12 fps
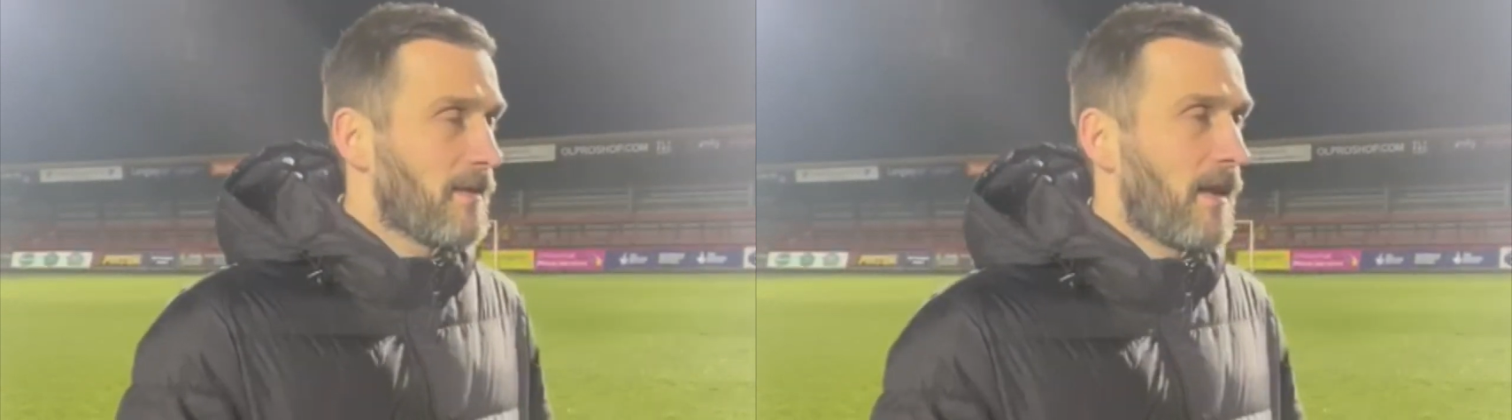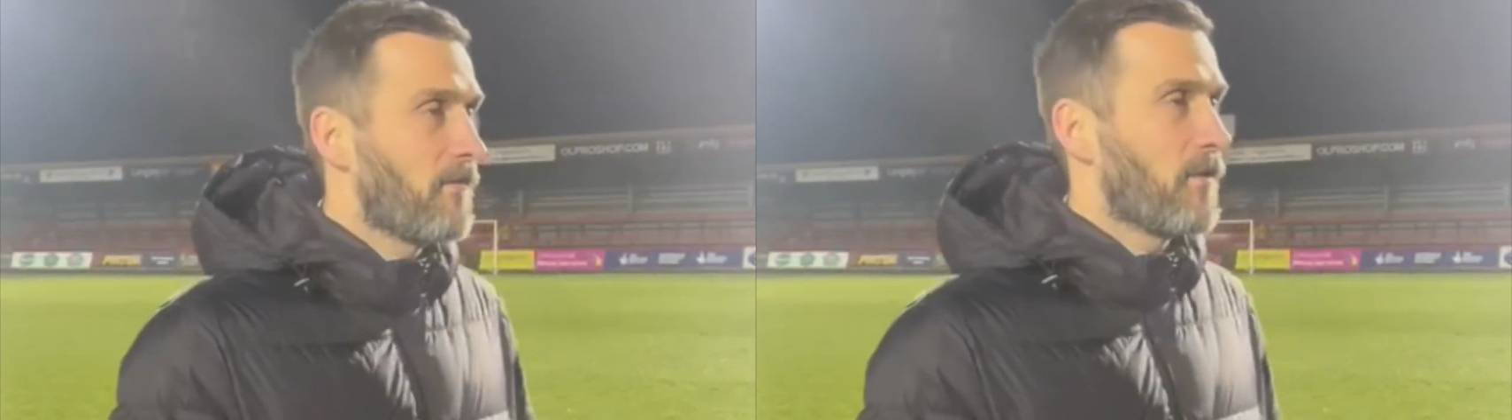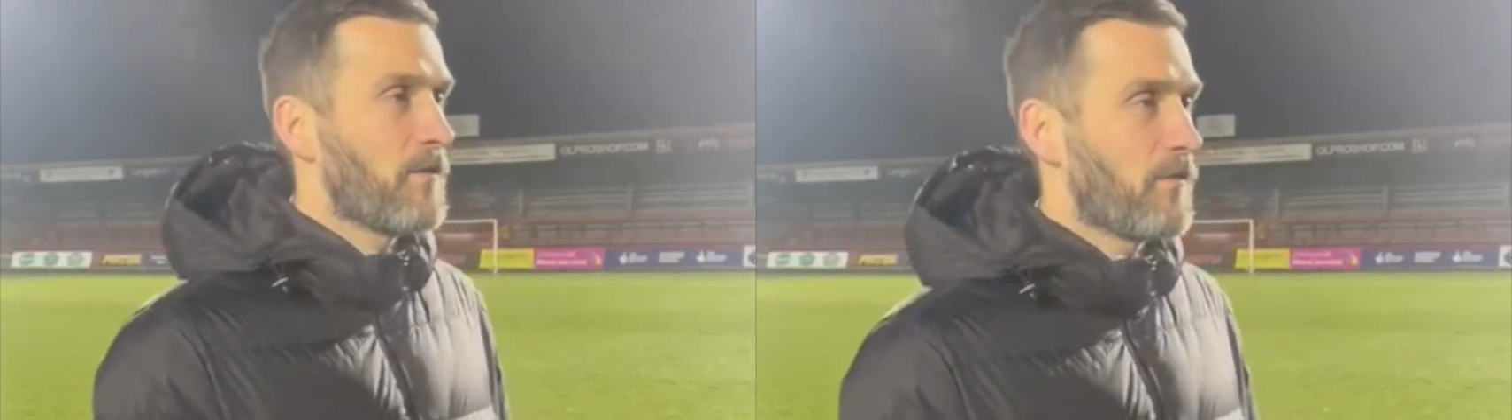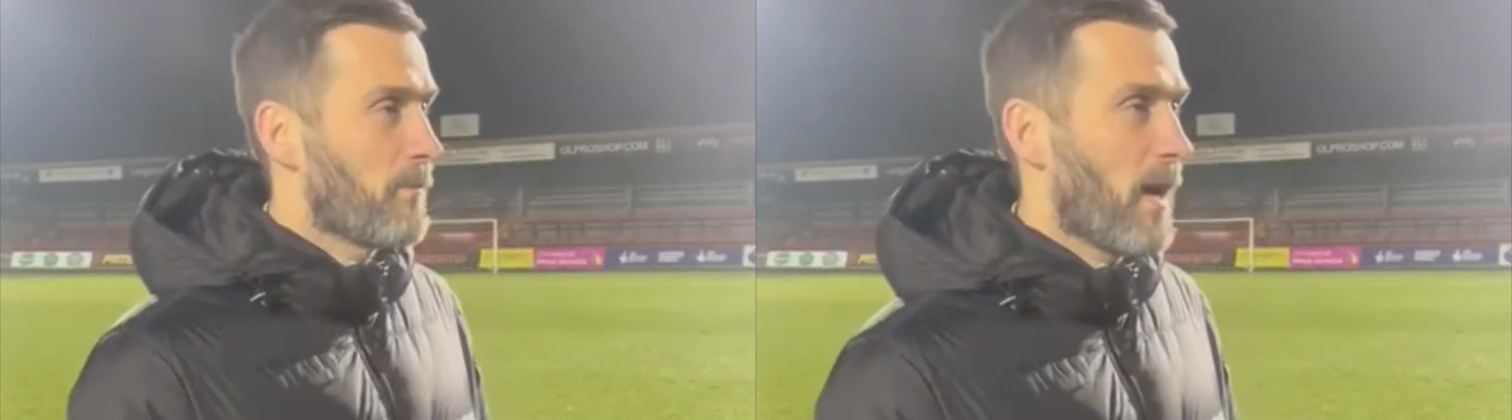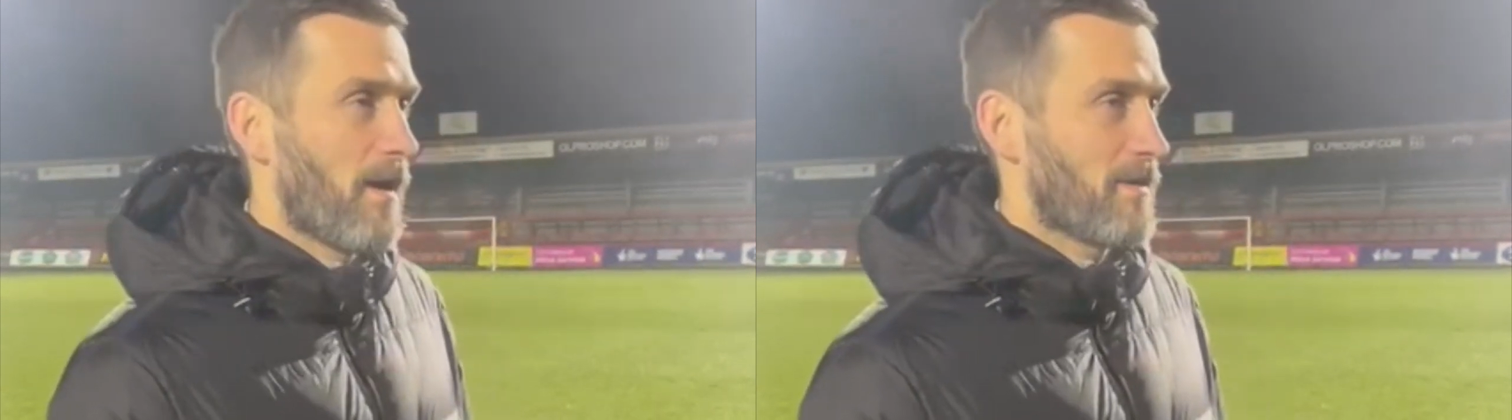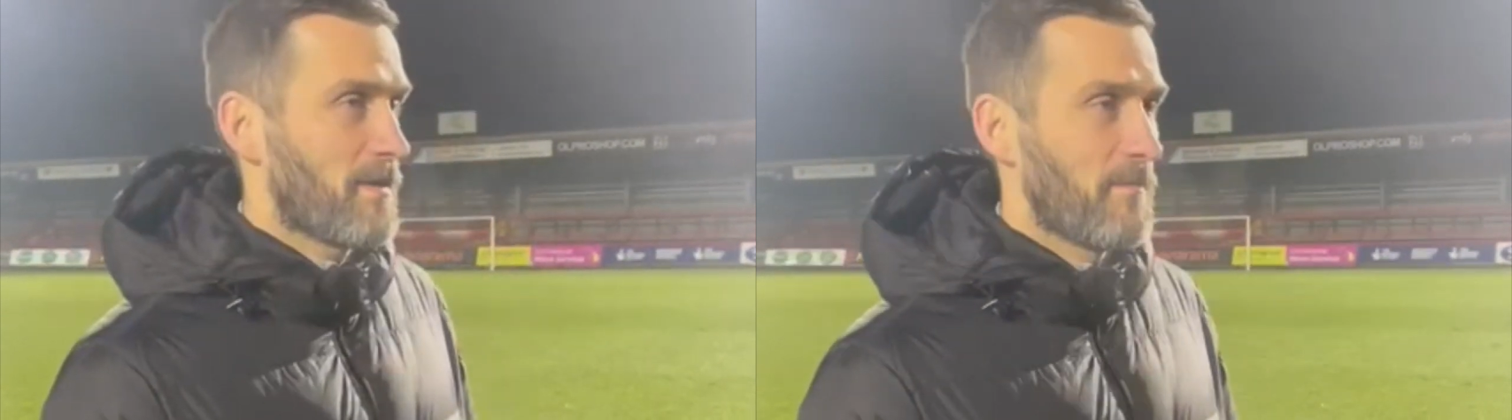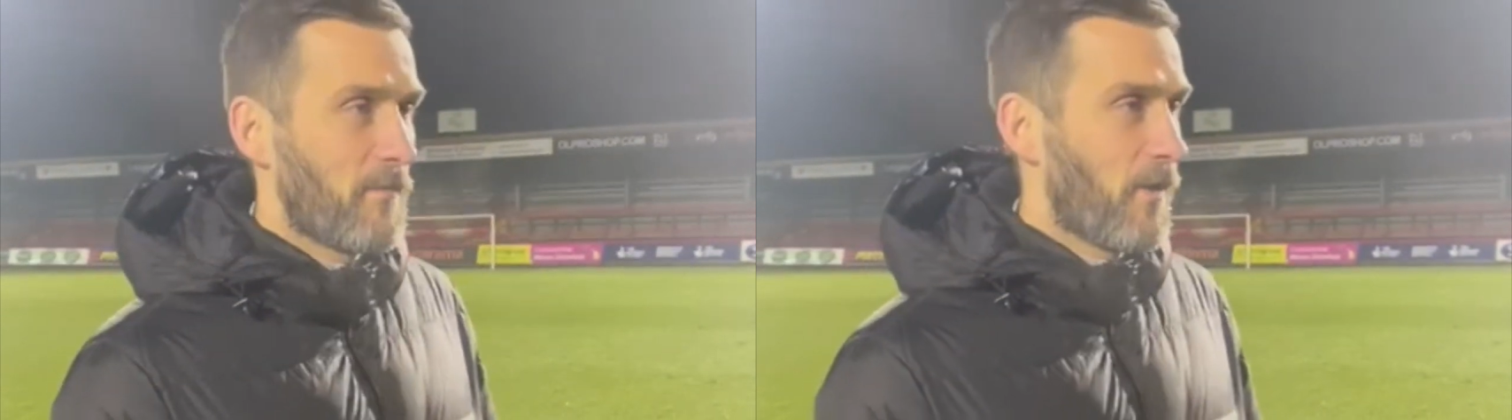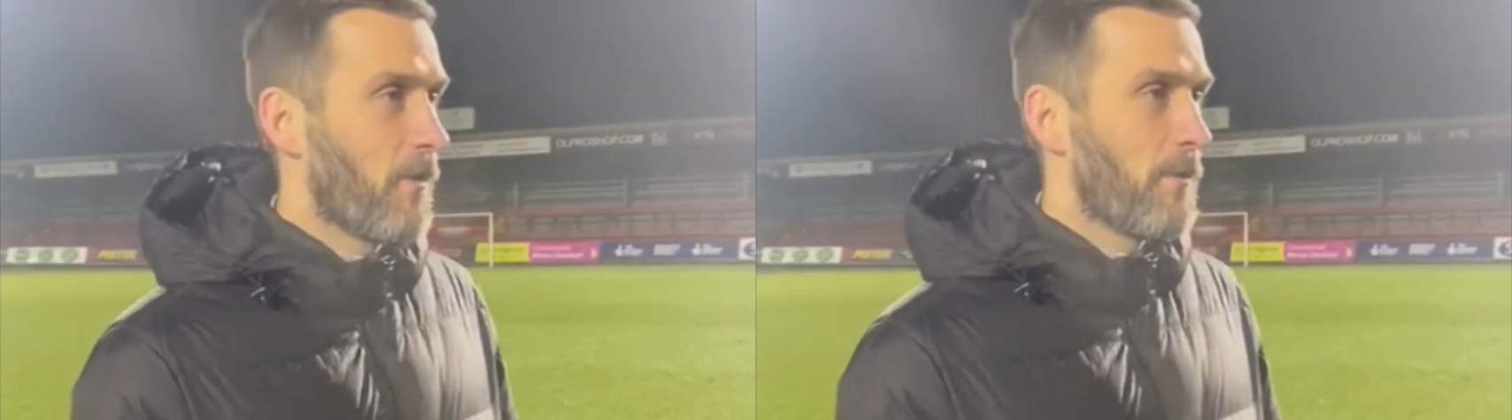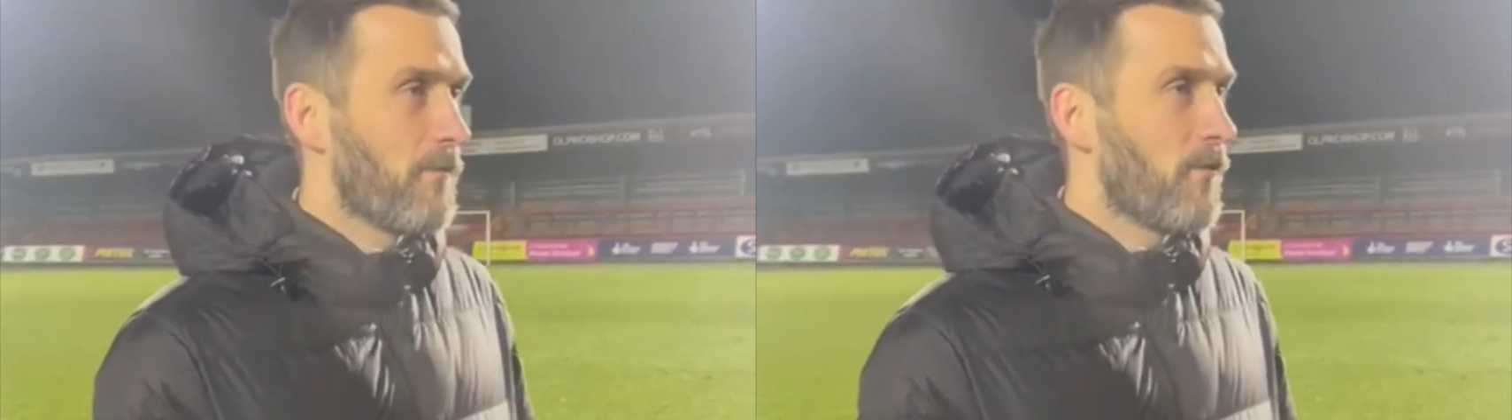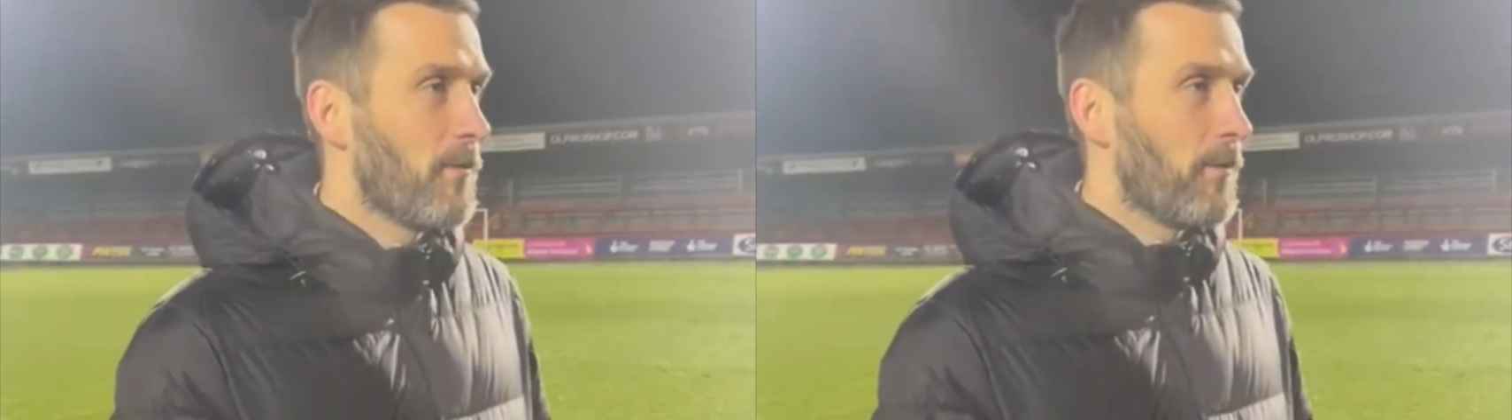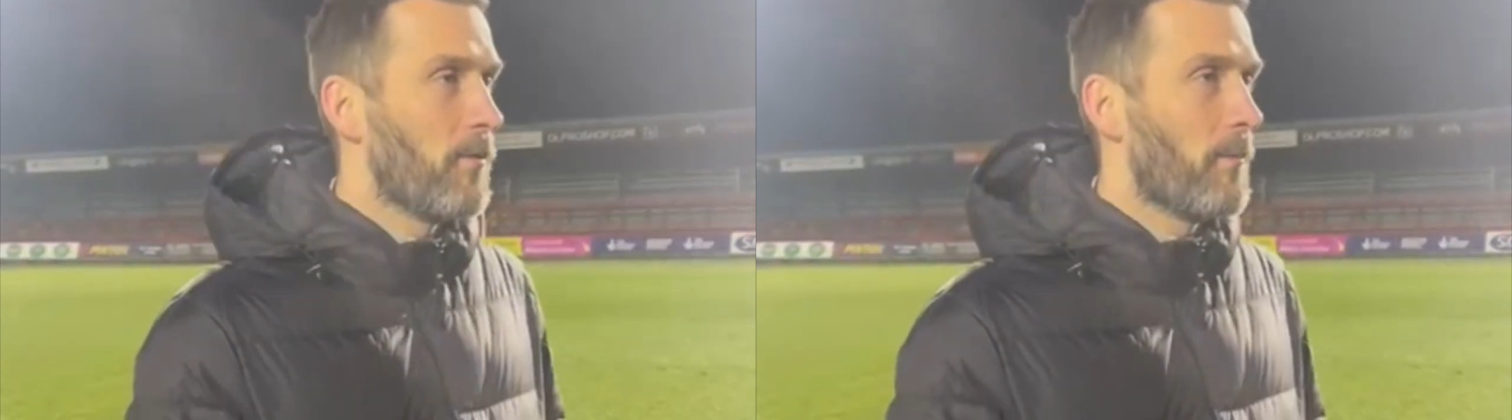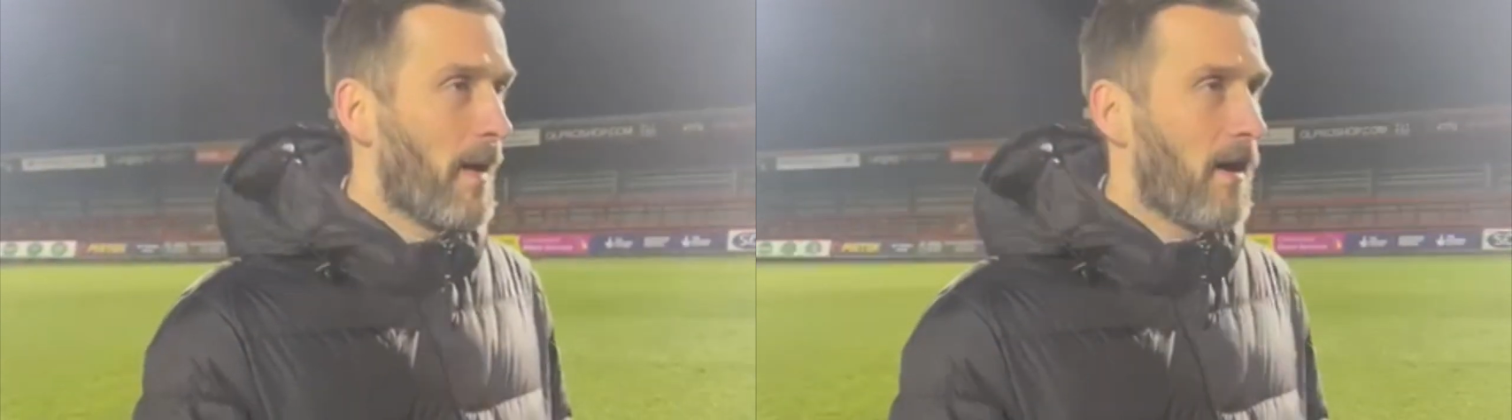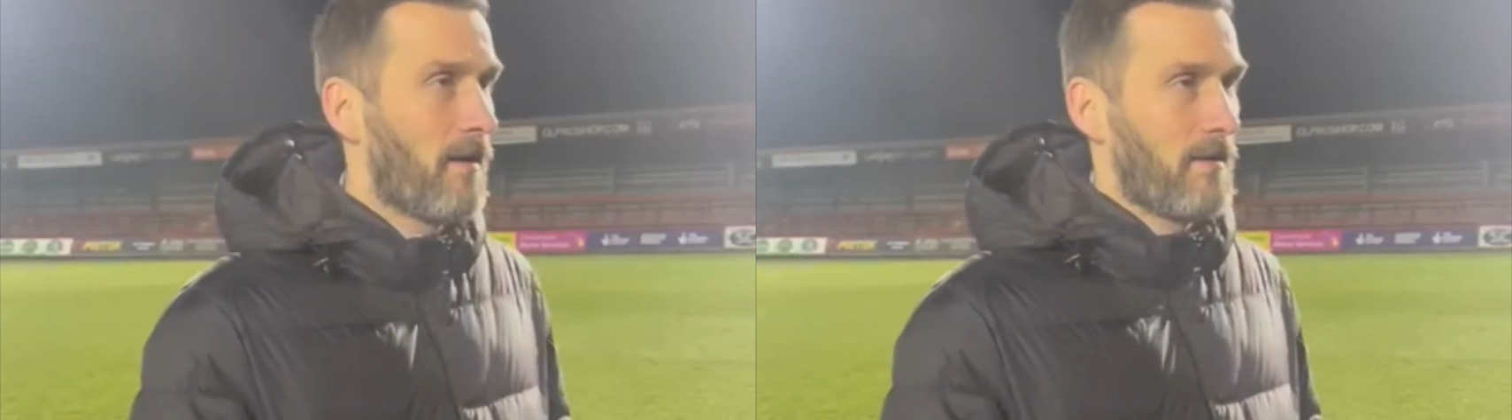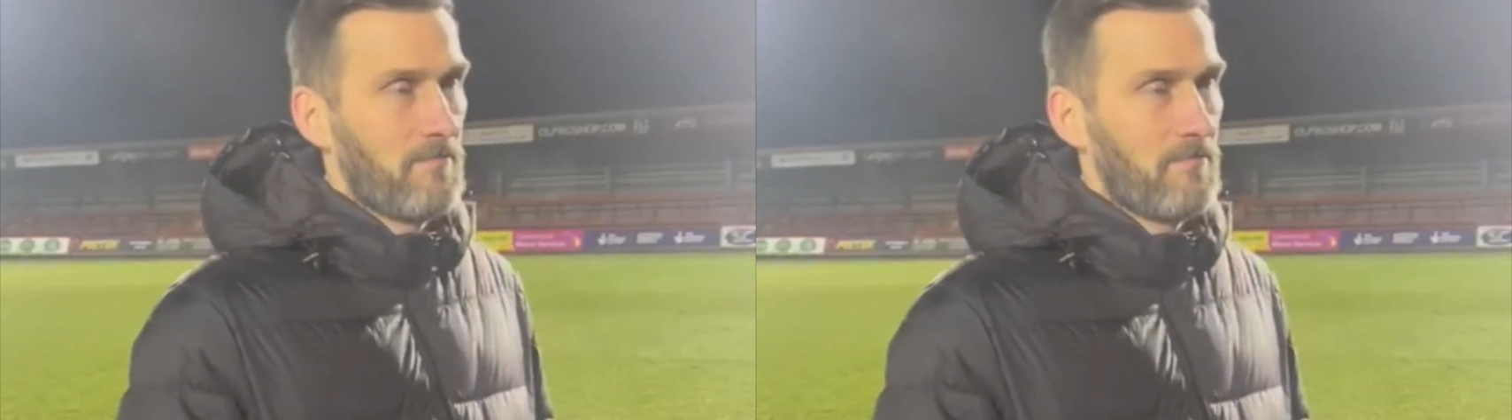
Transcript: lovely passing, flowing football, but